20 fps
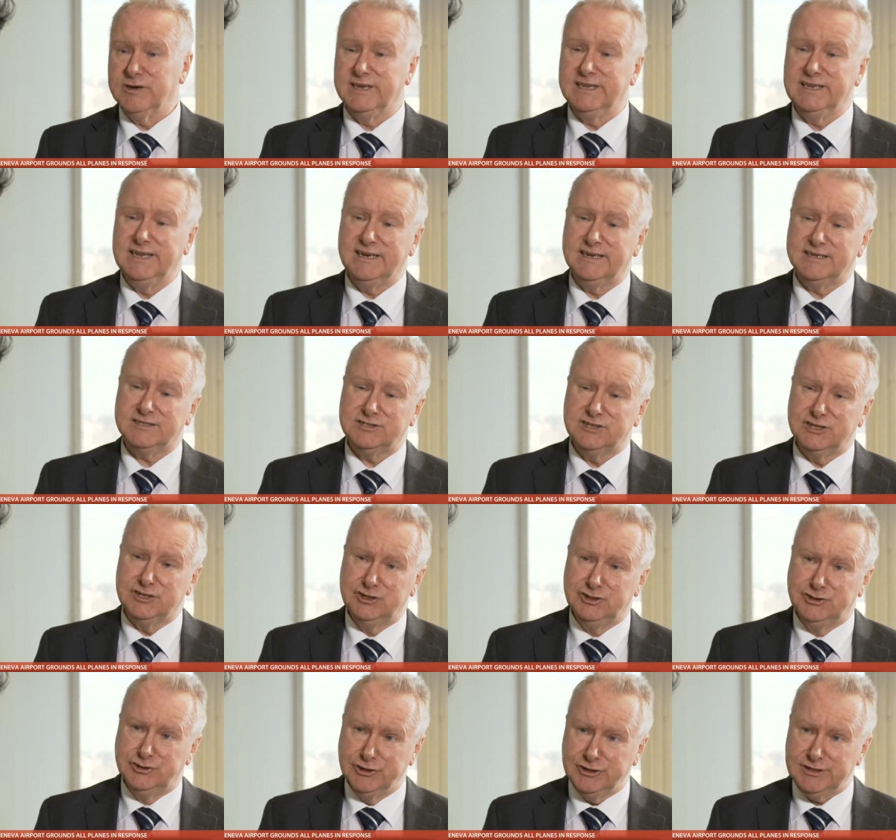Indeed, it's the
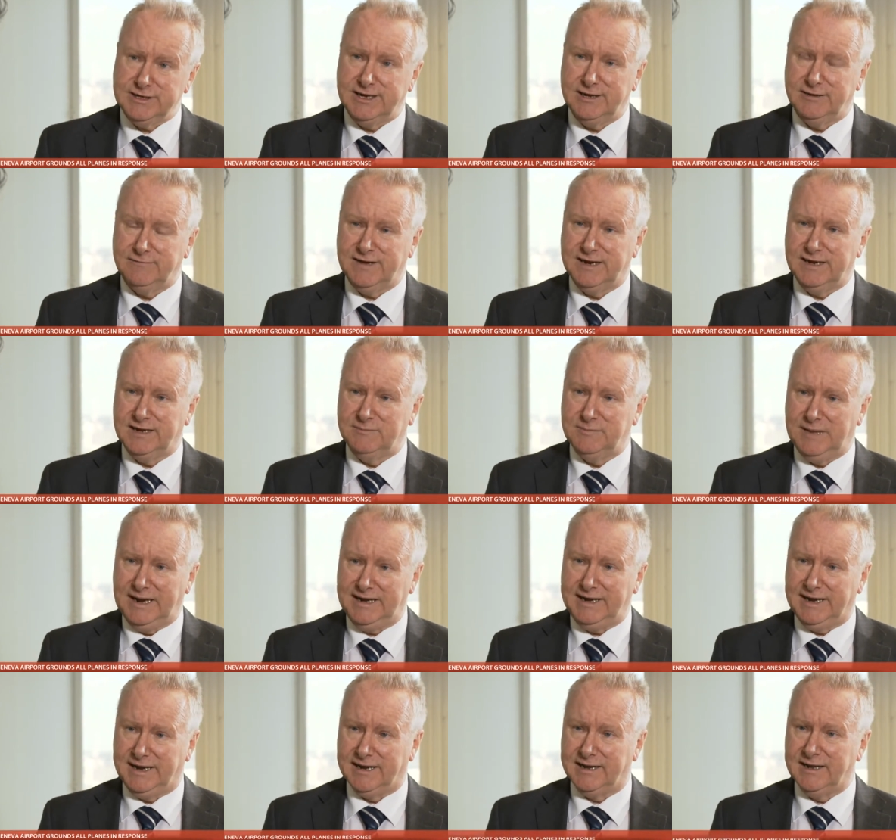duty of any
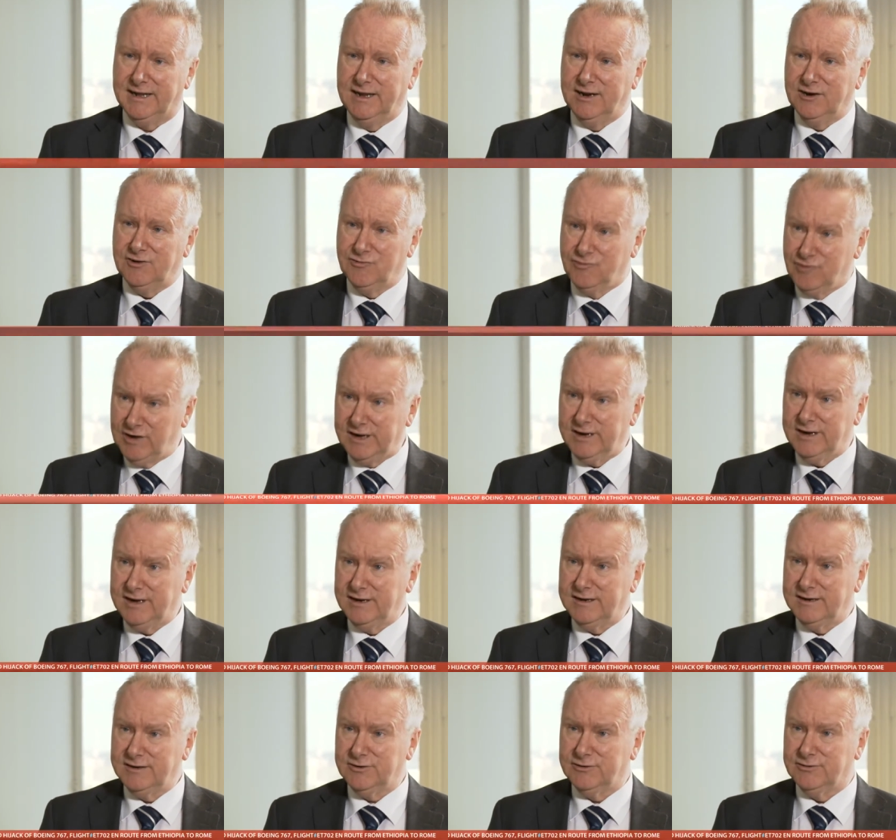medic, written
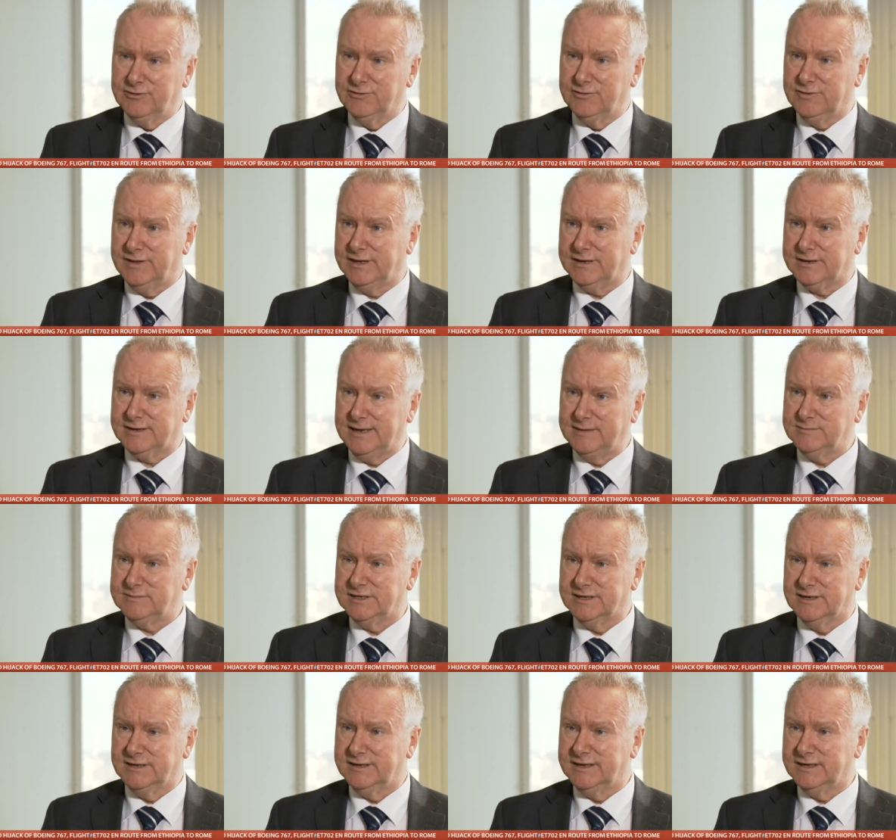into their terms
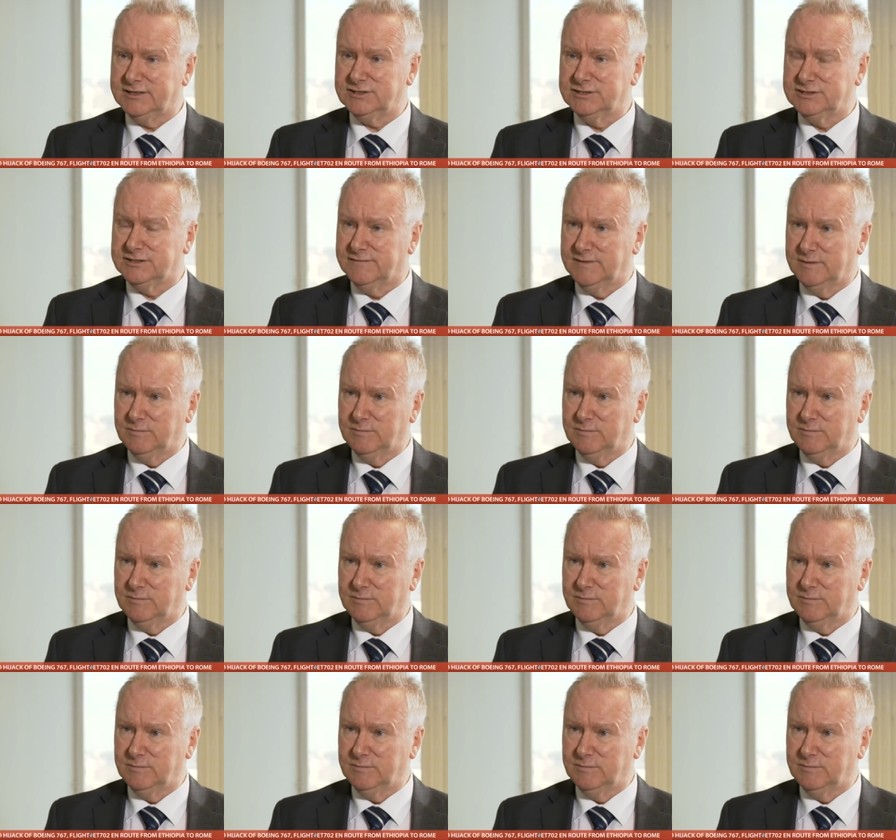and conditions of